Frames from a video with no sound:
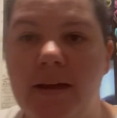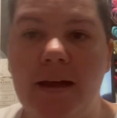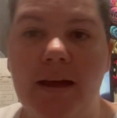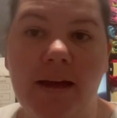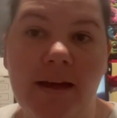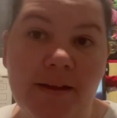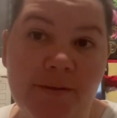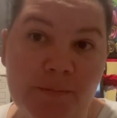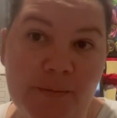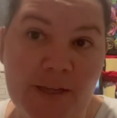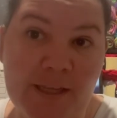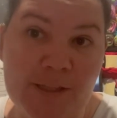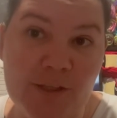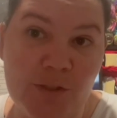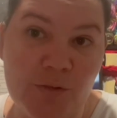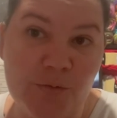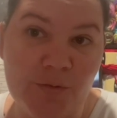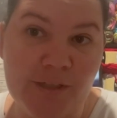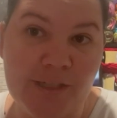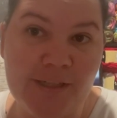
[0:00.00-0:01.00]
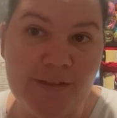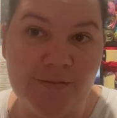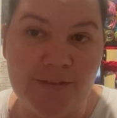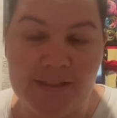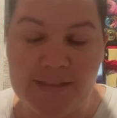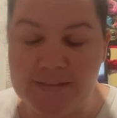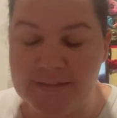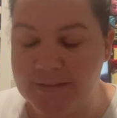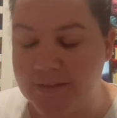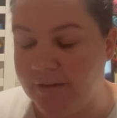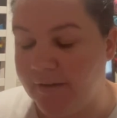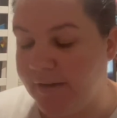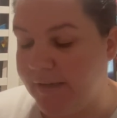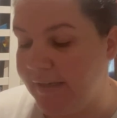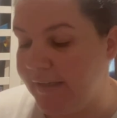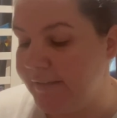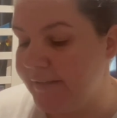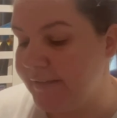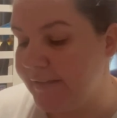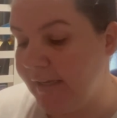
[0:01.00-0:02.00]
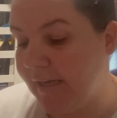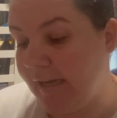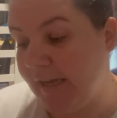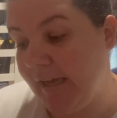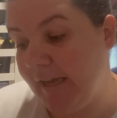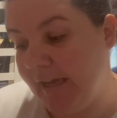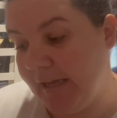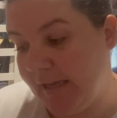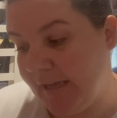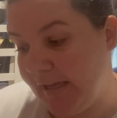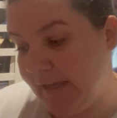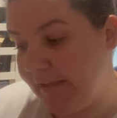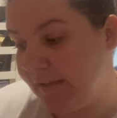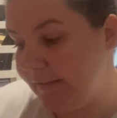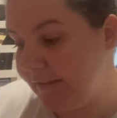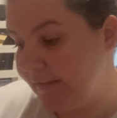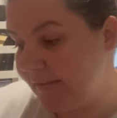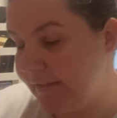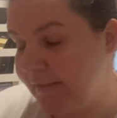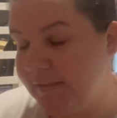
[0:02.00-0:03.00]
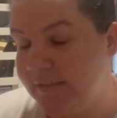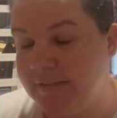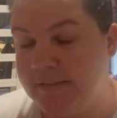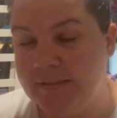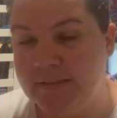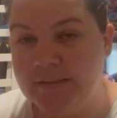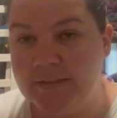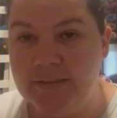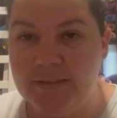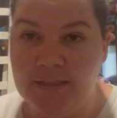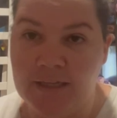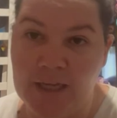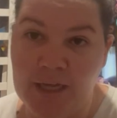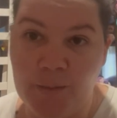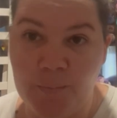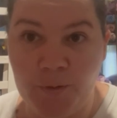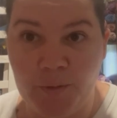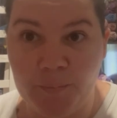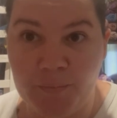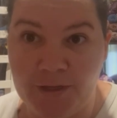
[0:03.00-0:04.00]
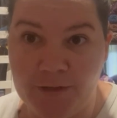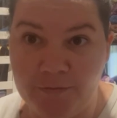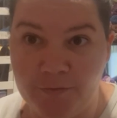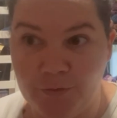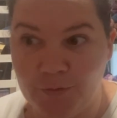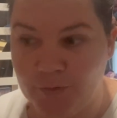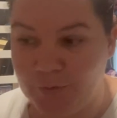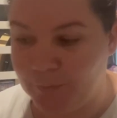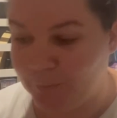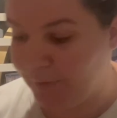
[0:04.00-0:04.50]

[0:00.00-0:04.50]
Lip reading: I've made 3 of these guys and I'm on my 4th